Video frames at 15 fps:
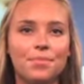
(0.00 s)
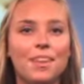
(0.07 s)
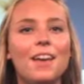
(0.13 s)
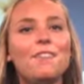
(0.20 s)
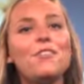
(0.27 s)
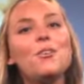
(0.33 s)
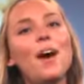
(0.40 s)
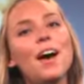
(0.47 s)

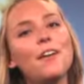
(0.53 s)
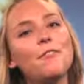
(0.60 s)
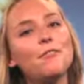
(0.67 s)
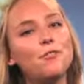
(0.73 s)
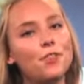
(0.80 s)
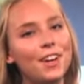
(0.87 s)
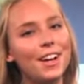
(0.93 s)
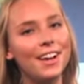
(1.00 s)
If you had a
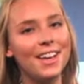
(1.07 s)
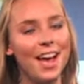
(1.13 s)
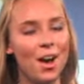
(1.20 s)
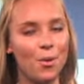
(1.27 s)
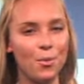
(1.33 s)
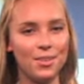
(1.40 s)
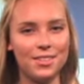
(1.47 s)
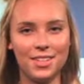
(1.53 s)
free
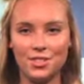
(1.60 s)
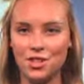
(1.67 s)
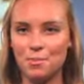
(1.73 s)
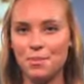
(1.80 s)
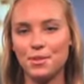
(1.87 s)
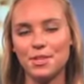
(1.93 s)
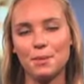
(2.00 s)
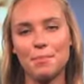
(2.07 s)
account with
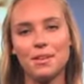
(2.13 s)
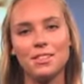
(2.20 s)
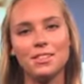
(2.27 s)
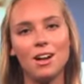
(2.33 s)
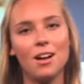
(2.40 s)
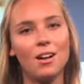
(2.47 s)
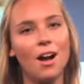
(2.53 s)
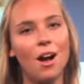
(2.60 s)

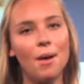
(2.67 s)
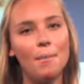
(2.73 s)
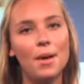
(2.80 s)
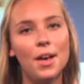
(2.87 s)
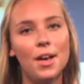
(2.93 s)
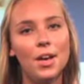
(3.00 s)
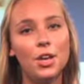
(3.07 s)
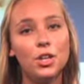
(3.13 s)
digimusicbids.com,
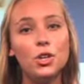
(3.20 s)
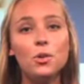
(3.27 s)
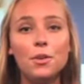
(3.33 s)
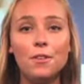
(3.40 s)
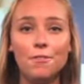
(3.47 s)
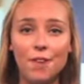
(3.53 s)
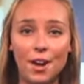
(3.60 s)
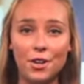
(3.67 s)
you
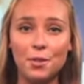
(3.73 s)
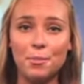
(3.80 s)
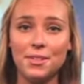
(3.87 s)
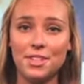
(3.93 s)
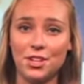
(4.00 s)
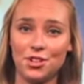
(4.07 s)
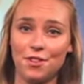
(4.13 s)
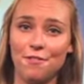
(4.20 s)
could find a
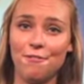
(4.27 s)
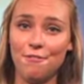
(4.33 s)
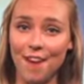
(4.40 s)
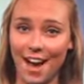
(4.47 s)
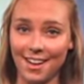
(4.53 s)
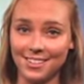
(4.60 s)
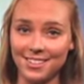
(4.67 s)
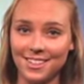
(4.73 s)
musician
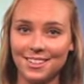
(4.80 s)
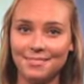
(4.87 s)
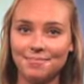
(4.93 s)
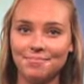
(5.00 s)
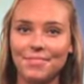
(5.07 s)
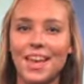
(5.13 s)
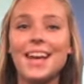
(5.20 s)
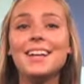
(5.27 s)
fast
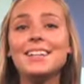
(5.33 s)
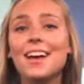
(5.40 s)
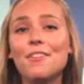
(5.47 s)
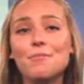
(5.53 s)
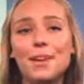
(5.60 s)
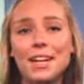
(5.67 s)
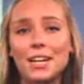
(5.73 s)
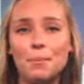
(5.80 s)
and have
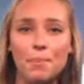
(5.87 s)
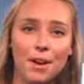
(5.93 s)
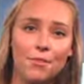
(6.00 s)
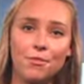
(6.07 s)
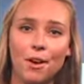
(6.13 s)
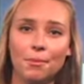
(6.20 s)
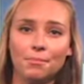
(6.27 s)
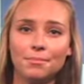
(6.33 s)
many to pick
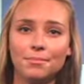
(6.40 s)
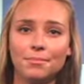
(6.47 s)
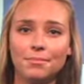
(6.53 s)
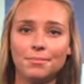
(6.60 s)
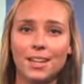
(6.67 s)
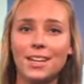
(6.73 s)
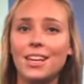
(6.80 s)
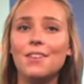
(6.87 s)
from,
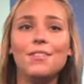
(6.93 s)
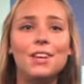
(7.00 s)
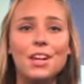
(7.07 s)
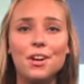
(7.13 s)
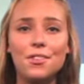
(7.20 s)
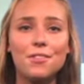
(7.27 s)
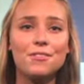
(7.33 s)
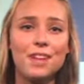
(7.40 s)
and even
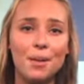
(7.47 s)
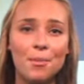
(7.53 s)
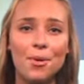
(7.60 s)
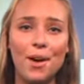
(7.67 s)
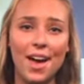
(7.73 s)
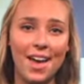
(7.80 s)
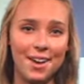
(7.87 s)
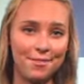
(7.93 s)
hear their demo
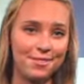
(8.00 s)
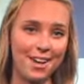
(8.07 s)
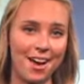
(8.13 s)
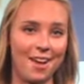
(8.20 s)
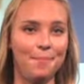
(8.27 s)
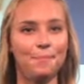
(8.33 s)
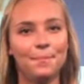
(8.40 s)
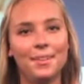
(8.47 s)
ahead of
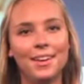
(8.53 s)
time.